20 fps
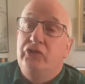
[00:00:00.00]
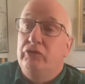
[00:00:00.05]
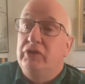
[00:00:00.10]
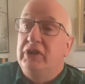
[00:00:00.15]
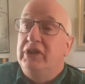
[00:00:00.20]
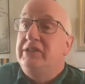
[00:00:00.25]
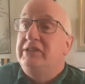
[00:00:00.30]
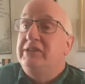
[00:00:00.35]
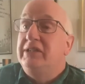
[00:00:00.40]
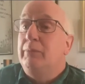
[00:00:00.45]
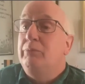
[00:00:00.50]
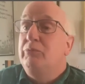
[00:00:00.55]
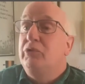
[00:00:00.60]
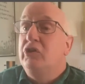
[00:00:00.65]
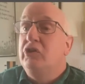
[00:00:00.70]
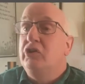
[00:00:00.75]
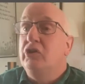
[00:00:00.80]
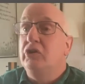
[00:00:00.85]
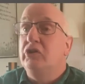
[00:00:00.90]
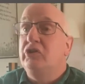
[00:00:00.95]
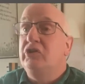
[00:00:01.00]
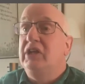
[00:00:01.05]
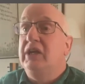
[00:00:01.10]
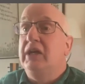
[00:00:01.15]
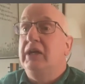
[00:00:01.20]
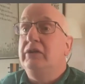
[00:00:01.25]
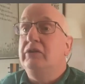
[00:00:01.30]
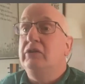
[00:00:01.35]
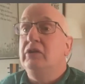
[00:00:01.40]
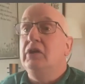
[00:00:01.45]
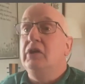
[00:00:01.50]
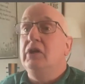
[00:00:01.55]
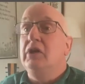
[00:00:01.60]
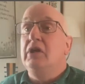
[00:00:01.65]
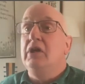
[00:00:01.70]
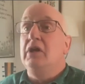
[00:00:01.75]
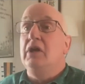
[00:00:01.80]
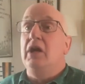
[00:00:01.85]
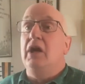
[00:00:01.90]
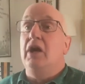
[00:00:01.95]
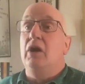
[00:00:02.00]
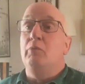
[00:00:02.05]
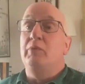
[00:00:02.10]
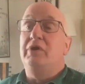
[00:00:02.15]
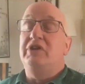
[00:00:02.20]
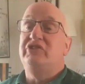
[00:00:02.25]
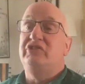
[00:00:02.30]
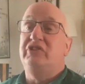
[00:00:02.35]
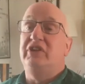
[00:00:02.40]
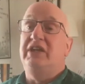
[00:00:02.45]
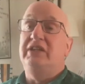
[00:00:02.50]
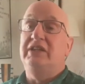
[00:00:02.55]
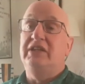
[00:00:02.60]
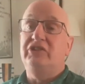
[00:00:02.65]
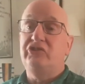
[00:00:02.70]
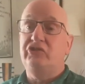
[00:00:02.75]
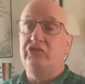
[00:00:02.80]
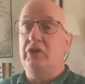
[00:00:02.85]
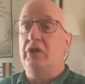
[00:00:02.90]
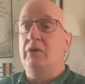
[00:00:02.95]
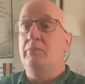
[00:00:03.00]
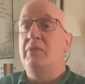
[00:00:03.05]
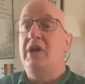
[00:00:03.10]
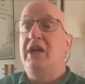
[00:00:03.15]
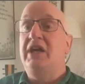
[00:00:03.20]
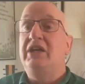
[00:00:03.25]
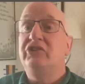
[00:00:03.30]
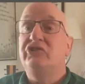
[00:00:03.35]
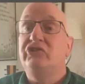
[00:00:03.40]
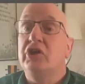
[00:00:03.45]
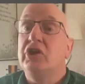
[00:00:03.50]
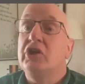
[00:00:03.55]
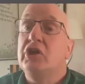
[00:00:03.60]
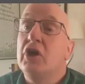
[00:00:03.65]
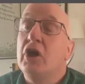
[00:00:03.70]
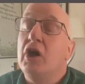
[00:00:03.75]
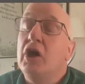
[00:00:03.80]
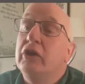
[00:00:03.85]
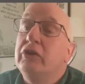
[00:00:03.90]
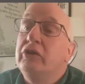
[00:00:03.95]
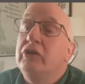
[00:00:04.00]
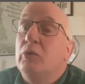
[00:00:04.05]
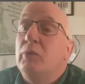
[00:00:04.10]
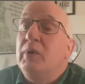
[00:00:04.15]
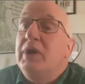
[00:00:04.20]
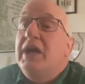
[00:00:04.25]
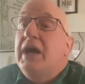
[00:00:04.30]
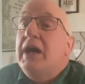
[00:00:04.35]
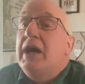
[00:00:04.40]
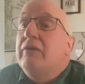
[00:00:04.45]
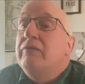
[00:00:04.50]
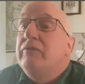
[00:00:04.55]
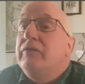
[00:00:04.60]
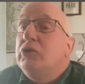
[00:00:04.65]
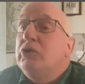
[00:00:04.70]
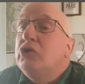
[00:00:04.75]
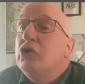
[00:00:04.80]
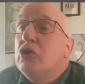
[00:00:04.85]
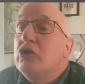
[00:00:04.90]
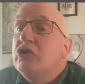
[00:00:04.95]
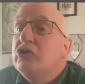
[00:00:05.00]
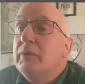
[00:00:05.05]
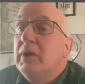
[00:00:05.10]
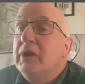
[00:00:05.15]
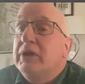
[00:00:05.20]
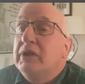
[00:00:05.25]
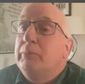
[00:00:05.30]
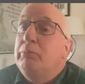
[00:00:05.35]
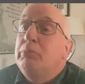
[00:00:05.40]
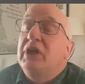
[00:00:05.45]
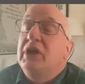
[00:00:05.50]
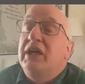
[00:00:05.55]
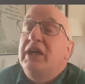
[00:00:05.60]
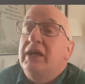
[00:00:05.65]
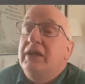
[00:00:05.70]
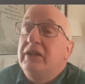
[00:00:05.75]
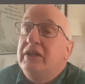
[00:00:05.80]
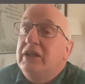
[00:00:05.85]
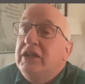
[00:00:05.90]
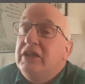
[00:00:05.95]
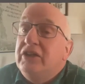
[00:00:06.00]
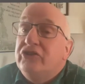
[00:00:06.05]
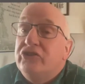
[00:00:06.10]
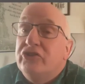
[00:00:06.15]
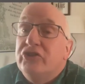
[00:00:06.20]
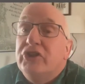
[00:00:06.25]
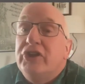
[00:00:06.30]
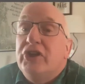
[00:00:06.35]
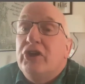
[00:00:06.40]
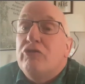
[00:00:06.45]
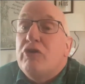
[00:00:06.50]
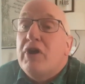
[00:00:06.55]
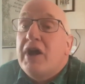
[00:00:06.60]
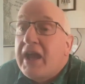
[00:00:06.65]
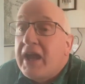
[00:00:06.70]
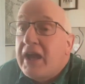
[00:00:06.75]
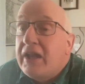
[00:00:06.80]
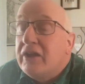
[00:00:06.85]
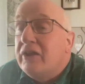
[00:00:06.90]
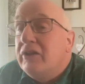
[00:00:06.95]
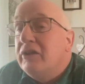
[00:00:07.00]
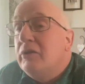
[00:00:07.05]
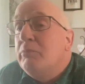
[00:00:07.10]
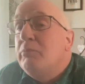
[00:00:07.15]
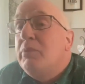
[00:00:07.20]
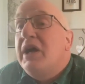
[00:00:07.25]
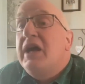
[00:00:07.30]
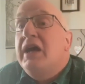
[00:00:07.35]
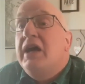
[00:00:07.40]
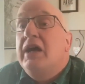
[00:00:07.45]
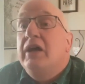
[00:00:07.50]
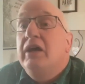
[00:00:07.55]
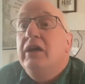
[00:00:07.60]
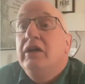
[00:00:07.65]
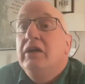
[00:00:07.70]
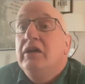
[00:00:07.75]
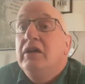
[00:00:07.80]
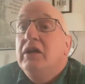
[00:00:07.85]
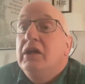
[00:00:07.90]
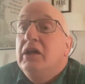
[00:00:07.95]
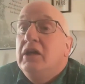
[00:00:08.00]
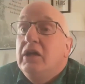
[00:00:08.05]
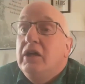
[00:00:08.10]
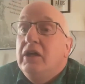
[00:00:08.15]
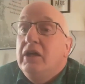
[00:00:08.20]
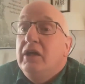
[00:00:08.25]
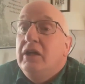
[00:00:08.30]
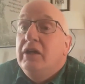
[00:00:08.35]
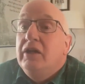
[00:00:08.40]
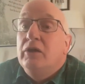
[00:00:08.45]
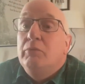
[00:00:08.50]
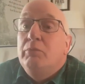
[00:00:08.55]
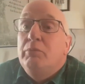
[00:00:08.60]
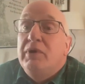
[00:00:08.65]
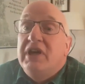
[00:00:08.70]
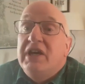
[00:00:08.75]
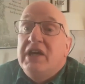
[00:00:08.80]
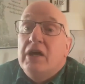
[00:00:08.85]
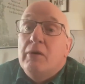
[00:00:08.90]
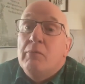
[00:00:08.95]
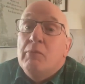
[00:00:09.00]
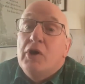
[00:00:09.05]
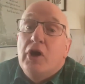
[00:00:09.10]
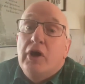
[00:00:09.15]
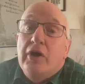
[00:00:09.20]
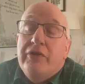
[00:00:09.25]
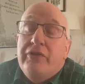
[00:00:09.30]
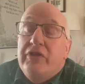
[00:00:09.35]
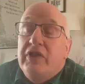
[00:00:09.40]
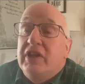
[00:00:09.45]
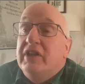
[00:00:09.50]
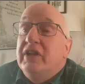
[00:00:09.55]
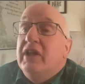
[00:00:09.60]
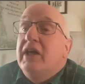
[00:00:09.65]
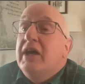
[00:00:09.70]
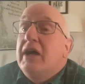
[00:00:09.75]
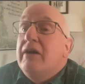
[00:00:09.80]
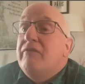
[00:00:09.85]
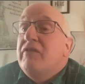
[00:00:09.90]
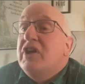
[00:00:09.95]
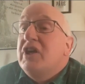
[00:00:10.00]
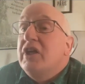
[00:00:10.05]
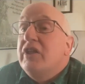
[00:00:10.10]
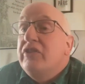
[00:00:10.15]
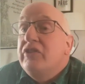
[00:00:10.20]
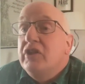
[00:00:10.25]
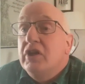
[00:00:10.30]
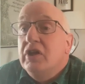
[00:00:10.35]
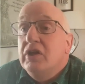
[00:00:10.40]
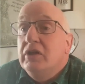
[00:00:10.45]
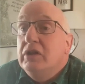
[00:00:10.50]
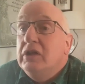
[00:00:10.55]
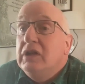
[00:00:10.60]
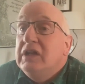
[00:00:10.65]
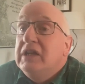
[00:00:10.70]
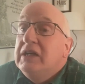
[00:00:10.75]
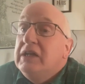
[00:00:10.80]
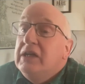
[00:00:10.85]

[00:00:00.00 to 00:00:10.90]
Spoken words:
to read chapter 38. And we see this amazing God that we have. He talks about the Pleiades and the Orion and the Bear, the Behemoth and the Leviathan.